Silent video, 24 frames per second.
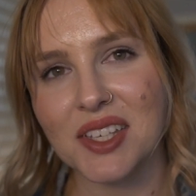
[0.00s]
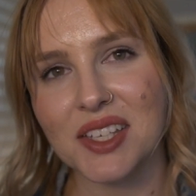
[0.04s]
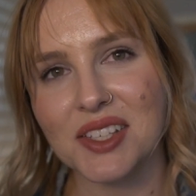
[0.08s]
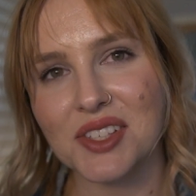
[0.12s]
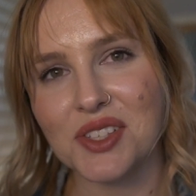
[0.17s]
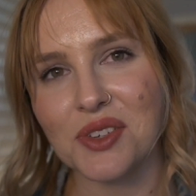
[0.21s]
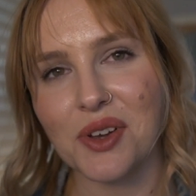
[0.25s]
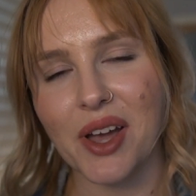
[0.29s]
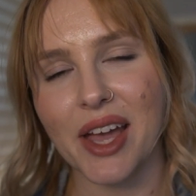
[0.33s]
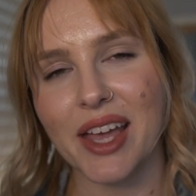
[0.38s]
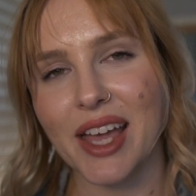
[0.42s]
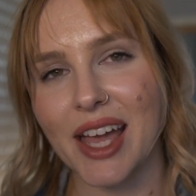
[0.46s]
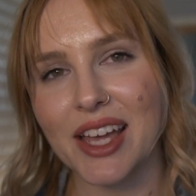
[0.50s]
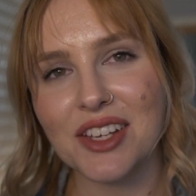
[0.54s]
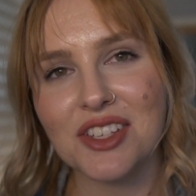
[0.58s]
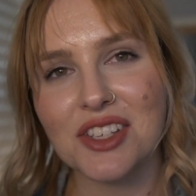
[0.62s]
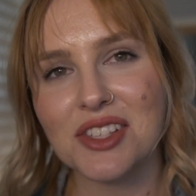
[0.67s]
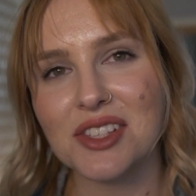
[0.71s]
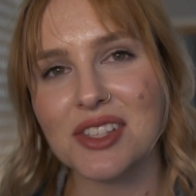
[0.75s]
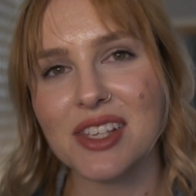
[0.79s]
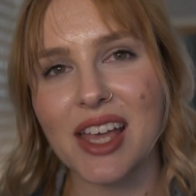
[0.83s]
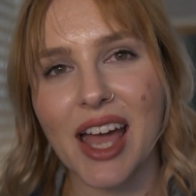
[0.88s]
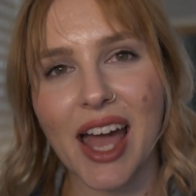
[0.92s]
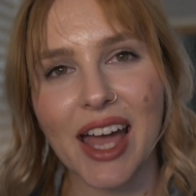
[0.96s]
So I
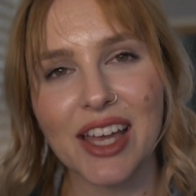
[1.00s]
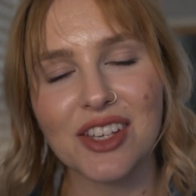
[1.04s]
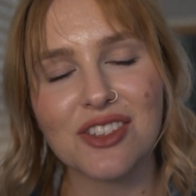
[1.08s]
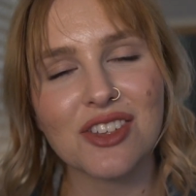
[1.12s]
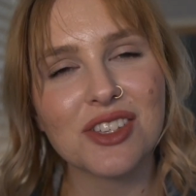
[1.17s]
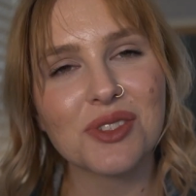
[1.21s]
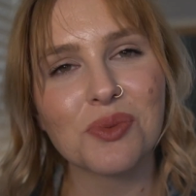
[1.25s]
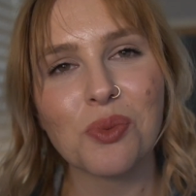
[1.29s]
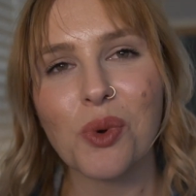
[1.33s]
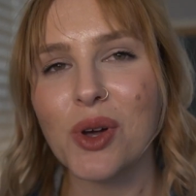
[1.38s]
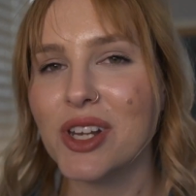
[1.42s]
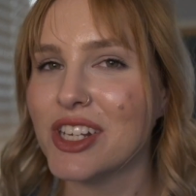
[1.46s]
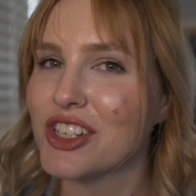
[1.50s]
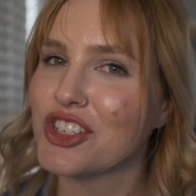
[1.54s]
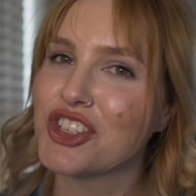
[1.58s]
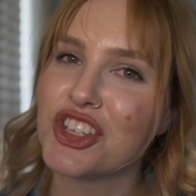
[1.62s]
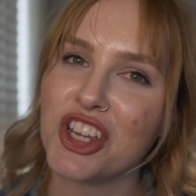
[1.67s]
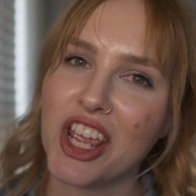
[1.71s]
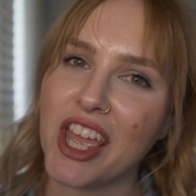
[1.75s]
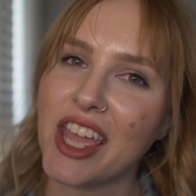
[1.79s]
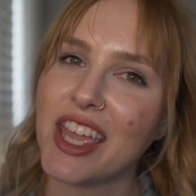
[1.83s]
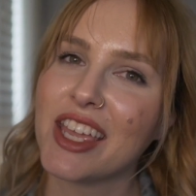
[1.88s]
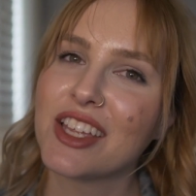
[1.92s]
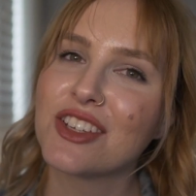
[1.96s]
just want to
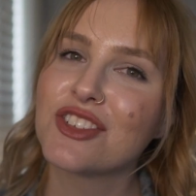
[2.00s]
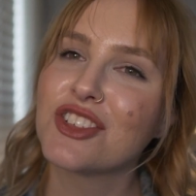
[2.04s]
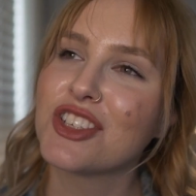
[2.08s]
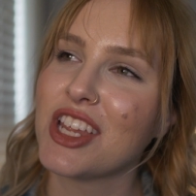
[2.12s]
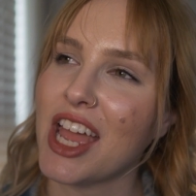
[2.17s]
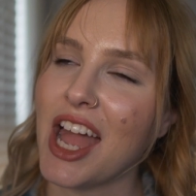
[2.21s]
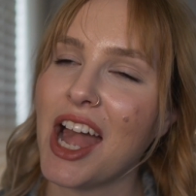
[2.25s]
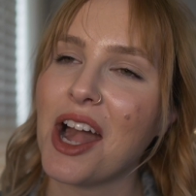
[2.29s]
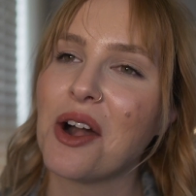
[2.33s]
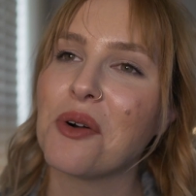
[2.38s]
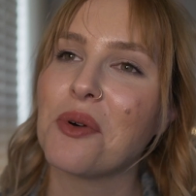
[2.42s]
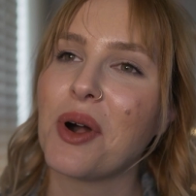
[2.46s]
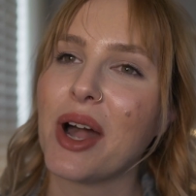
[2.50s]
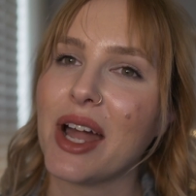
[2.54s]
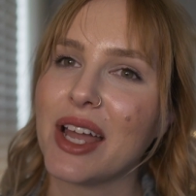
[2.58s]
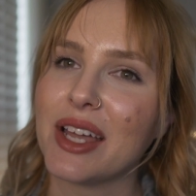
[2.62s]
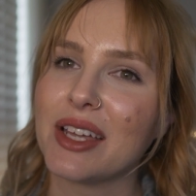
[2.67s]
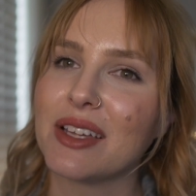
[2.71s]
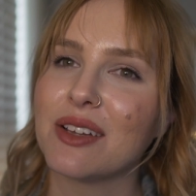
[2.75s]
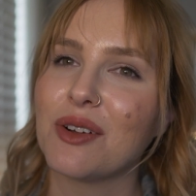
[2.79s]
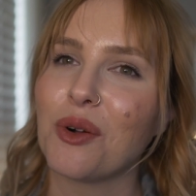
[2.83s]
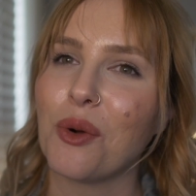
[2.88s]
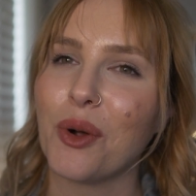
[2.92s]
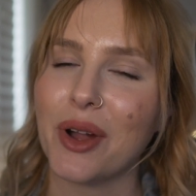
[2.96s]
change how
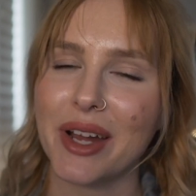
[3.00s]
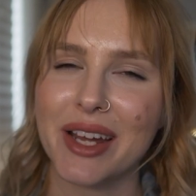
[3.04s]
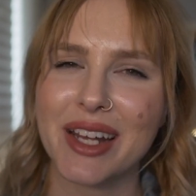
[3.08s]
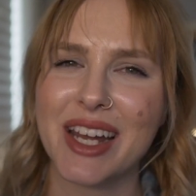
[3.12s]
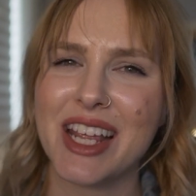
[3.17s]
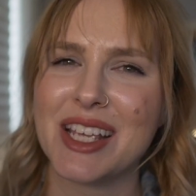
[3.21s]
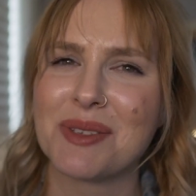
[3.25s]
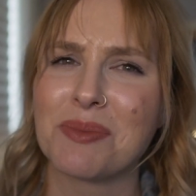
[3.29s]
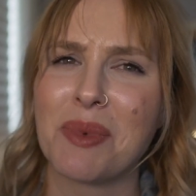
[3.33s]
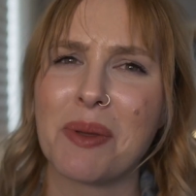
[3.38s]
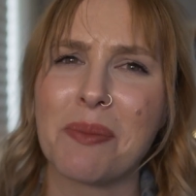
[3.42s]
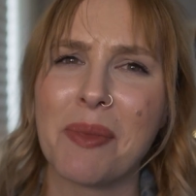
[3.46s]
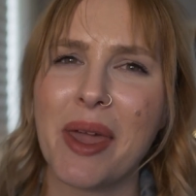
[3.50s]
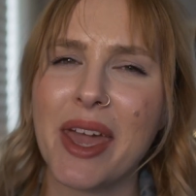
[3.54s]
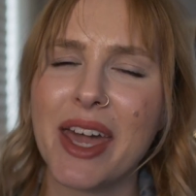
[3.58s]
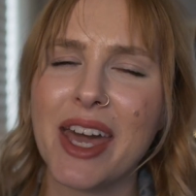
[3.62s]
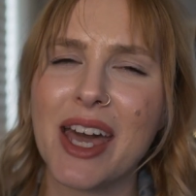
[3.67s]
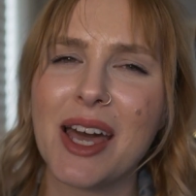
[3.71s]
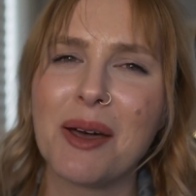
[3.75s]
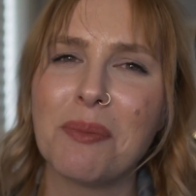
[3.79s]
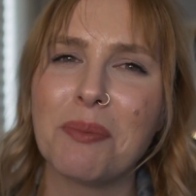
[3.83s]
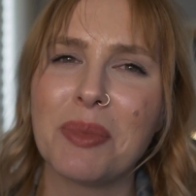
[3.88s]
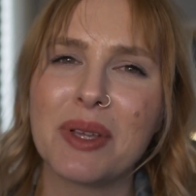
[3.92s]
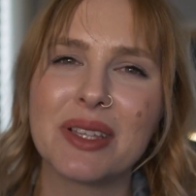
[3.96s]
I organize my
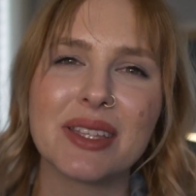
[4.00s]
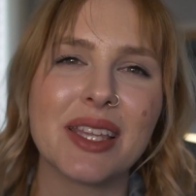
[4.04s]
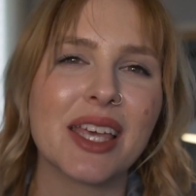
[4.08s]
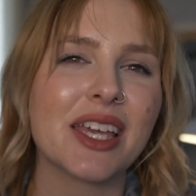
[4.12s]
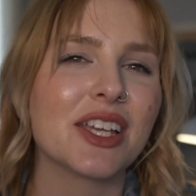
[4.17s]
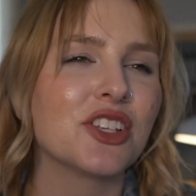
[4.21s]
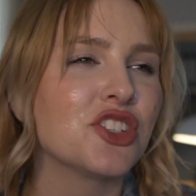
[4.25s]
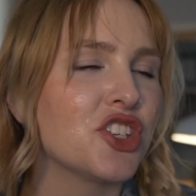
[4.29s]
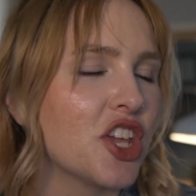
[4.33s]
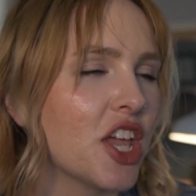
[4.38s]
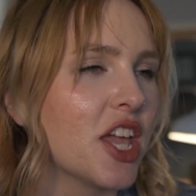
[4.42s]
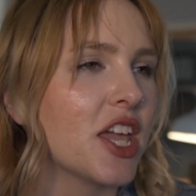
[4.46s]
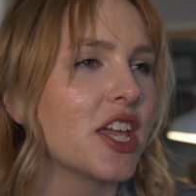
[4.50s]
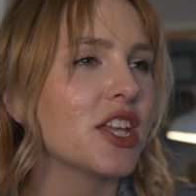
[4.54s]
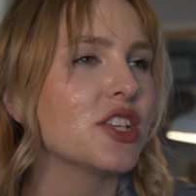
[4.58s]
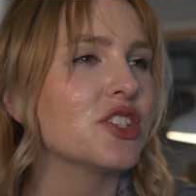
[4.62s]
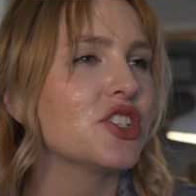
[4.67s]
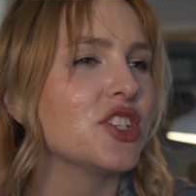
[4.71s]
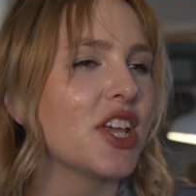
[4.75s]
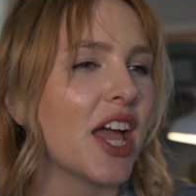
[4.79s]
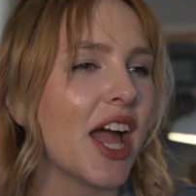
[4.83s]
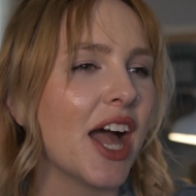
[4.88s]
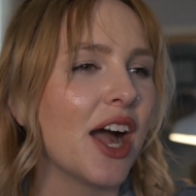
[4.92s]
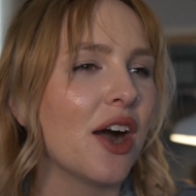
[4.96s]
makeup and like
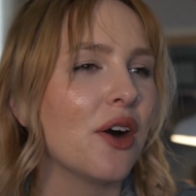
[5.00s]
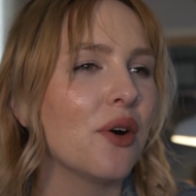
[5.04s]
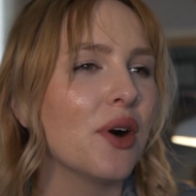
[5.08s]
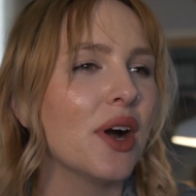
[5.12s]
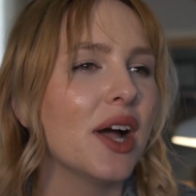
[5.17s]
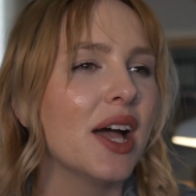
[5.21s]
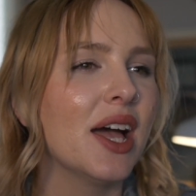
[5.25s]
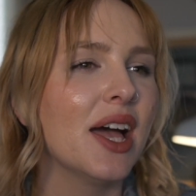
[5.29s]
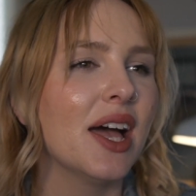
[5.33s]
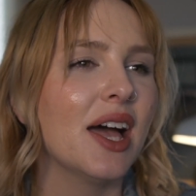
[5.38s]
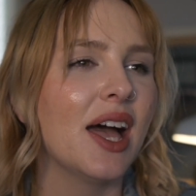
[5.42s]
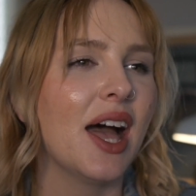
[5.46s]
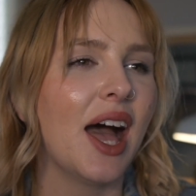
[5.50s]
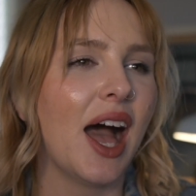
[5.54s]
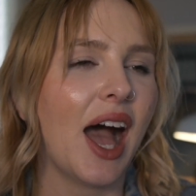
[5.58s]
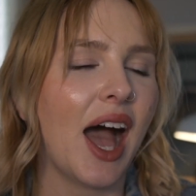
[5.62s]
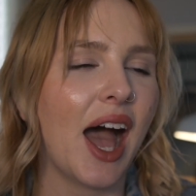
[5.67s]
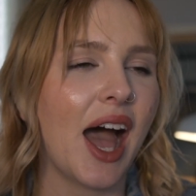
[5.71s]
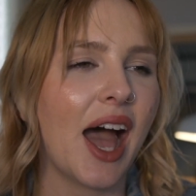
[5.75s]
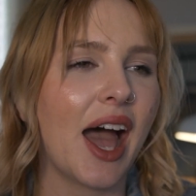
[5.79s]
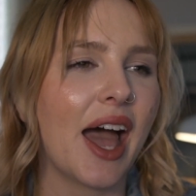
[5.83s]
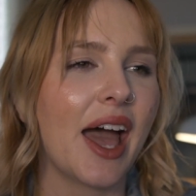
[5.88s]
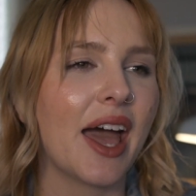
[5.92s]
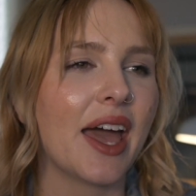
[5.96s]
change how
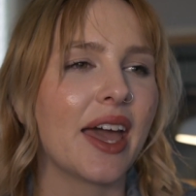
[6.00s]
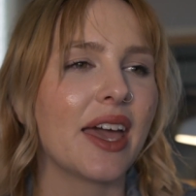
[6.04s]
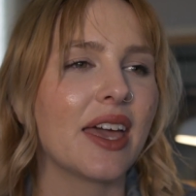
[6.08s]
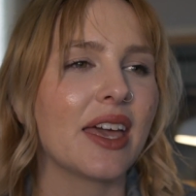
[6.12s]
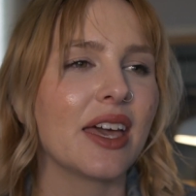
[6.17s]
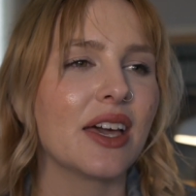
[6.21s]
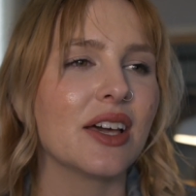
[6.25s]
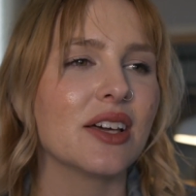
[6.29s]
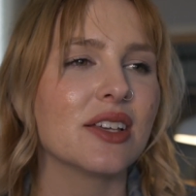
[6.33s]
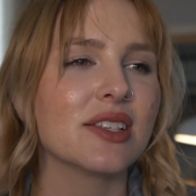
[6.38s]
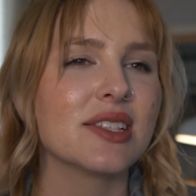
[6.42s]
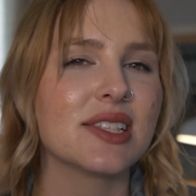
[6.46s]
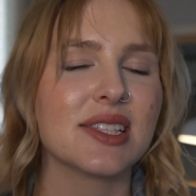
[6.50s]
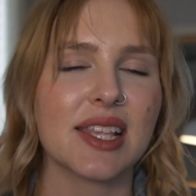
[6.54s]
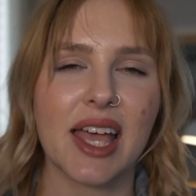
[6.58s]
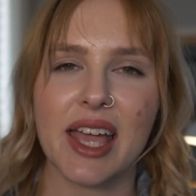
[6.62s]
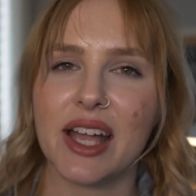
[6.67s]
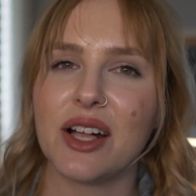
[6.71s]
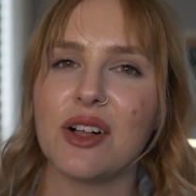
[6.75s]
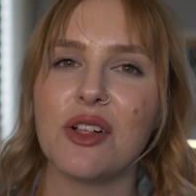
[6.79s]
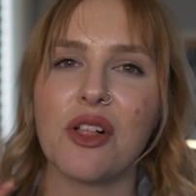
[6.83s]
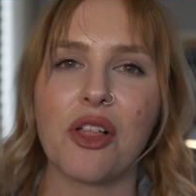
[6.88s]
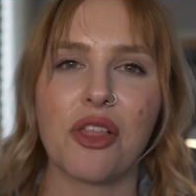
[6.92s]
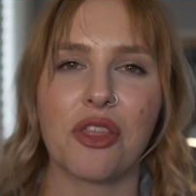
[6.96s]
I
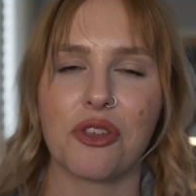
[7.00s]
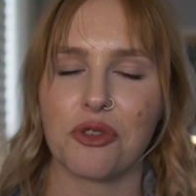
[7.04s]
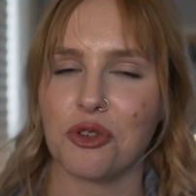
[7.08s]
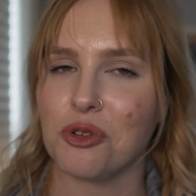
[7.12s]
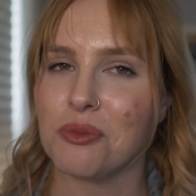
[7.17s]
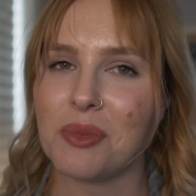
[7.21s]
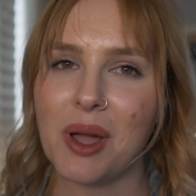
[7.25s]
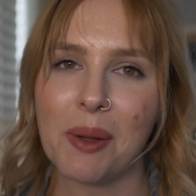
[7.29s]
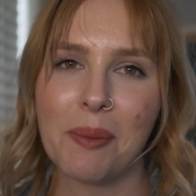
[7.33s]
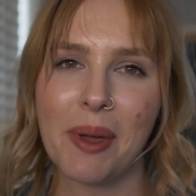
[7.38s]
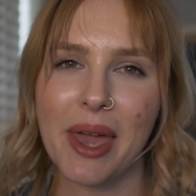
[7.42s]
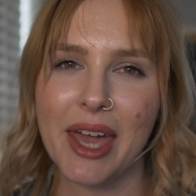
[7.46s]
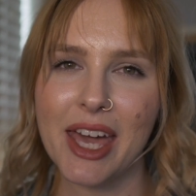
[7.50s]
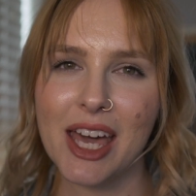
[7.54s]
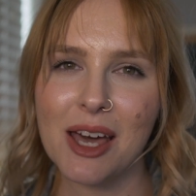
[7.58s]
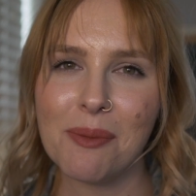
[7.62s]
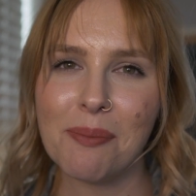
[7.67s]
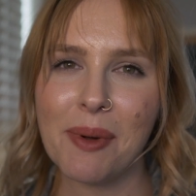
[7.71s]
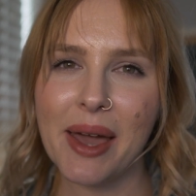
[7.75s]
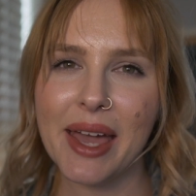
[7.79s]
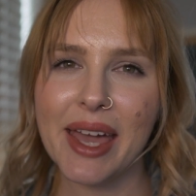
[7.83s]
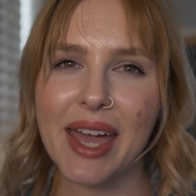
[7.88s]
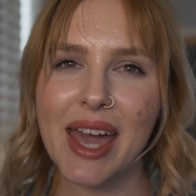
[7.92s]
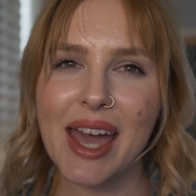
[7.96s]
cycle through my
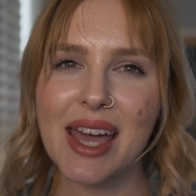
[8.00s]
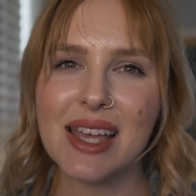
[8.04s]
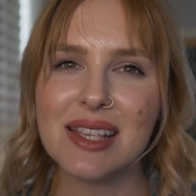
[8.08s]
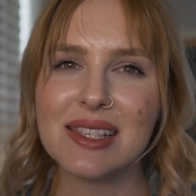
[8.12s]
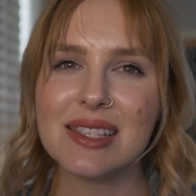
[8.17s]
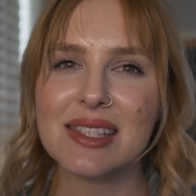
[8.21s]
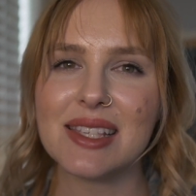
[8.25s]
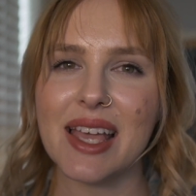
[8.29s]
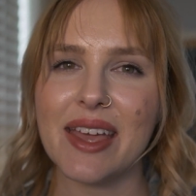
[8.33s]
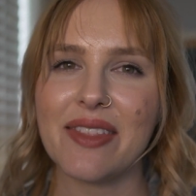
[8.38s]
makeup, I guess.